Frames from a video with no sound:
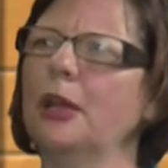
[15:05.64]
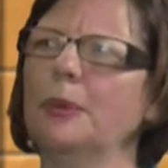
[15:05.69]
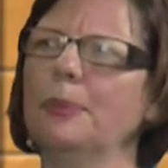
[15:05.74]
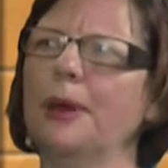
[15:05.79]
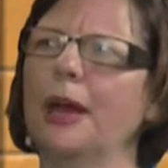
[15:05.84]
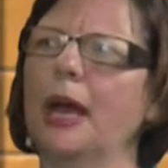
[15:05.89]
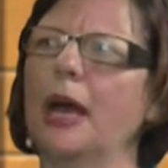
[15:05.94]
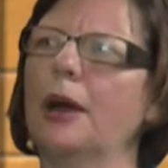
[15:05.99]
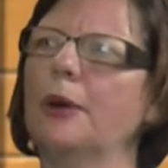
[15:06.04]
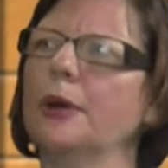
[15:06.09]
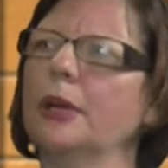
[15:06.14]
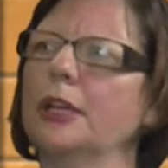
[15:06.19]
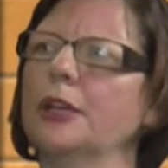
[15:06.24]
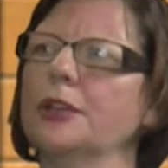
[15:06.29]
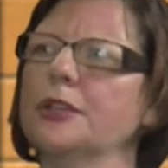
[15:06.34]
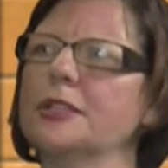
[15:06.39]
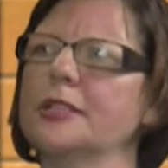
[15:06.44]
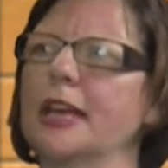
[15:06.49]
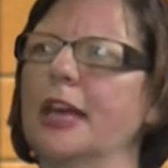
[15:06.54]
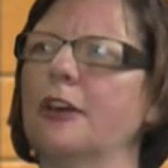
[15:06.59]
empowering
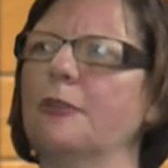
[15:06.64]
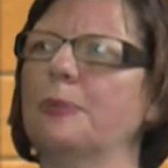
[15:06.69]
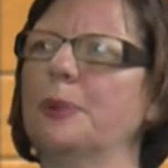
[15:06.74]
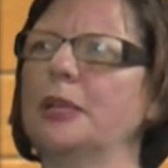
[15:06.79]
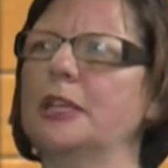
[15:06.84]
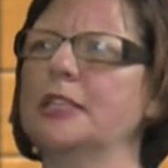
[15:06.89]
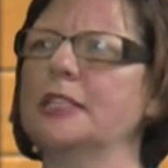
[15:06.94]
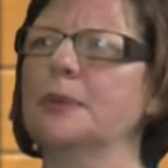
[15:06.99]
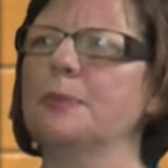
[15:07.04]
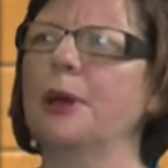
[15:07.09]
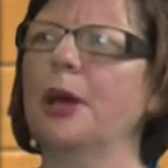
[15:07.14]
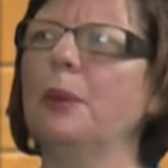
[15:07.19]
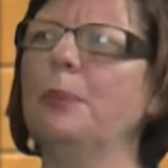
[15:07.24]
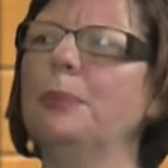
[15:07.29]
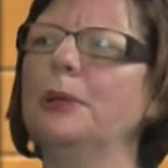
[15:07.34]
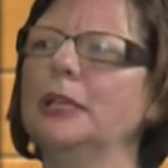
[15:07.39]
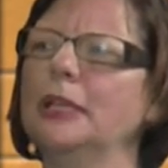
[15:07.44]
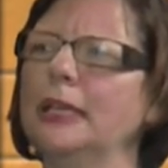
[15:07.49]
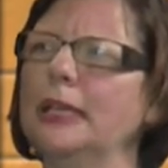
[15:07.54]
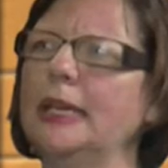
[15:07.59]
yourself, but it's about
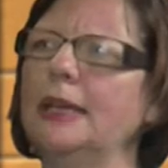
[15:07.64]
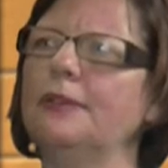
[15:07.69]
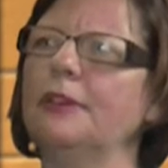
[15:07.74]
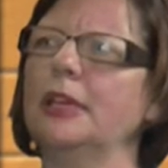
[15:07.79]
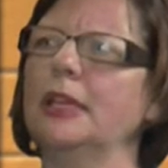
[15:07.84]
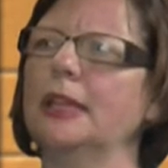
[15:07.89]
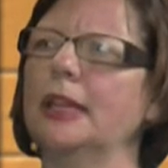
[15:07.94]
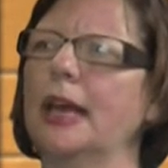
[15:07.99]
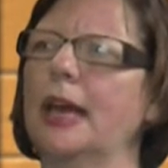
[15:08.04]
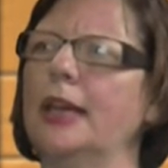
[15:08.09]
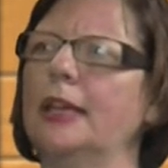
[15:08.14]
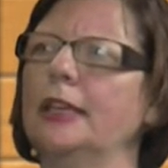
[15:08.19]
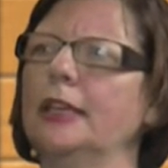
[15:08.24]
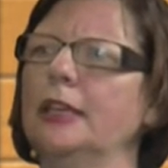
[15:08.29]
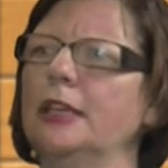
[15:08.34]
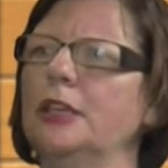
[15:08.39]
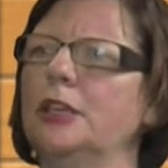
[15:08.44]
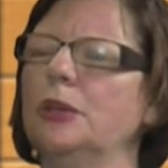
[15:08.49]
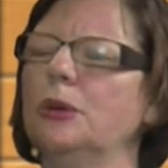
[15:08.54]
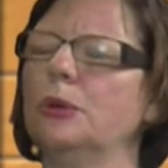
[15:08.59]
believing that
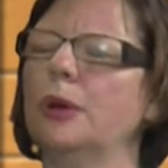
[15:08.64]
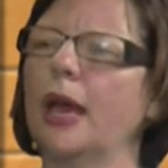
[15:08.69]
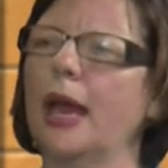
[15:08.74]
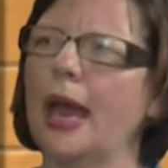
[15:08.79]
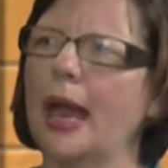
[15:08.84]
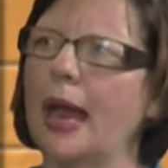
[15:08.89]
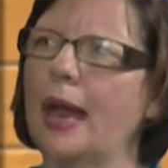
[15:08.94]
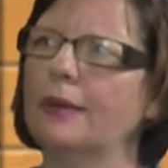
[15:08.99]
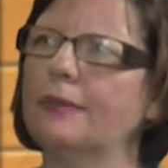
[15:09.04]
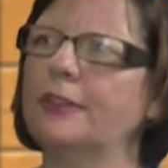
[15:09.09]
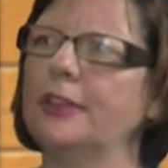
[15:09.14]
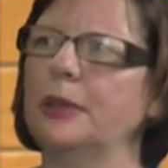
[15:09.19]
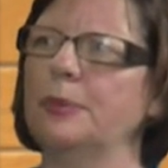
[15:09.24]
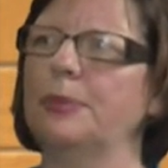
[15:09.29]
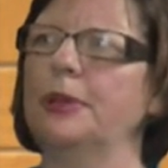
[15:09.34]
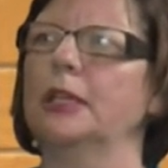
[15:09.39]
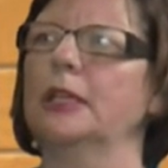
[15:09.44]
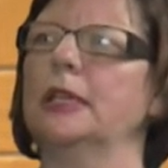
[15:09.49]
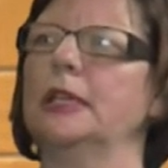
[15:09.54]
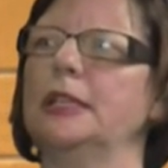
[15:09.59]
you have the
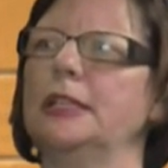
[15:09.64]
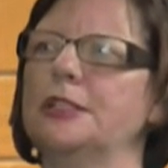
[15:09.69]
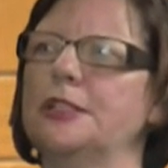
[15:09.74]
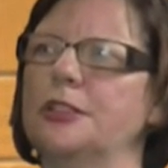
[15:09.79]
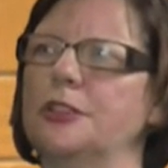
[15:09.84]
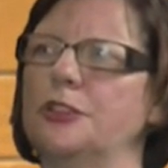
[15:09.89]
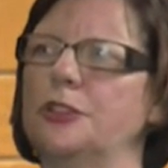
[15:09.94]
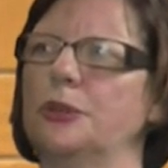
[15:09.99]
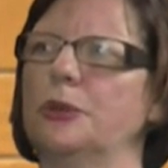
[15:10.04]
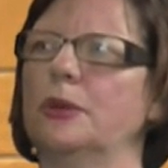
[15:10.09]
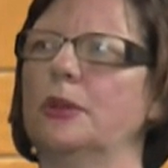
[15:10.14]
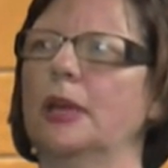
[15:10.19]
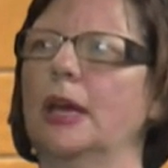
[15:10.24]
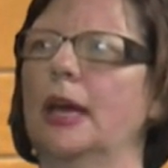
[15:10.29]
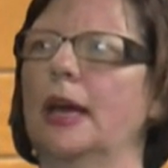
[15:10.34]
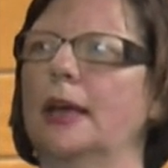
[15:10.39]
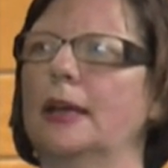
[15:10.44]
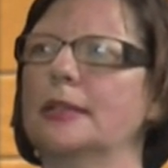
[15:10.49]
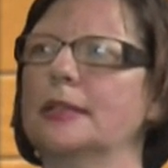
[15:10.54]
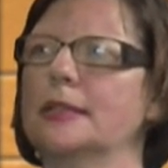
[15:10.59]
ability to do
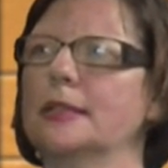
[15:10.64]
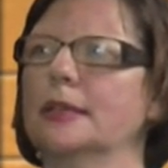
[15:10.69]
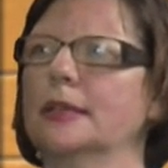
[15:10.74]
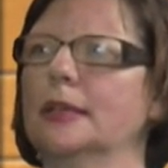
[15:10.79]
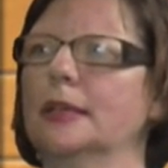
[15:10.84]
that.